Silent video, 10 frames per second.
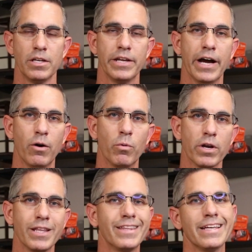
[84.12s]
Now,
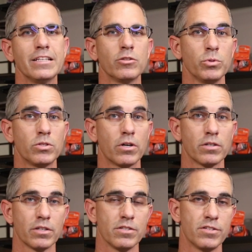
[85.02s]
one of the things as we start
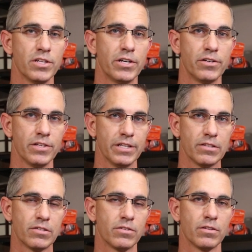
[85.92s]
to consider
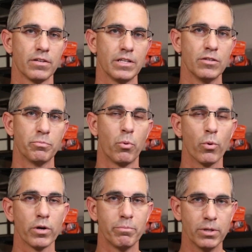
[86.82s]
this is
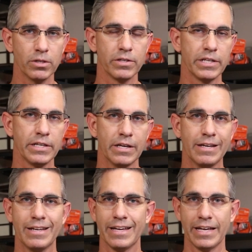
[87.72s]
portability
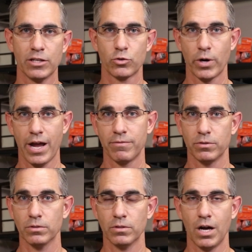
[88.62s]
and
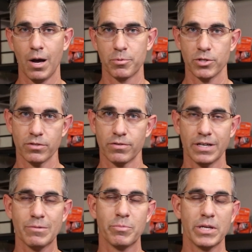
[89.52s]
travel options,
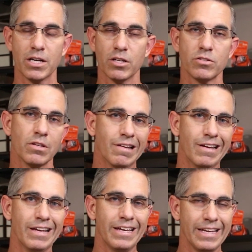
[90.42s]
right? Because
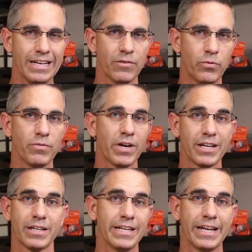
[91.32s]
if we've got
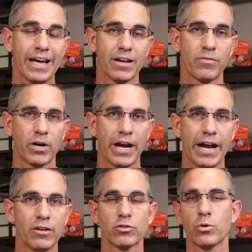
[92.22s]
to get out of our
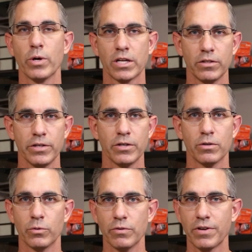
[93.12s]
house quickly,
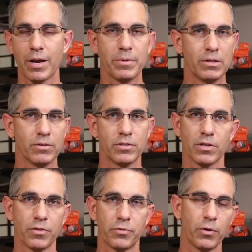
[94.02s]
or we've got to be able
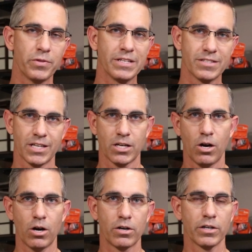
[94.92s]
to throw things in a
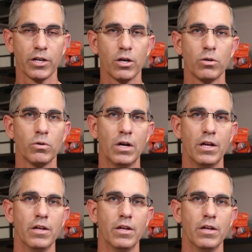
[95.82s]
car and go,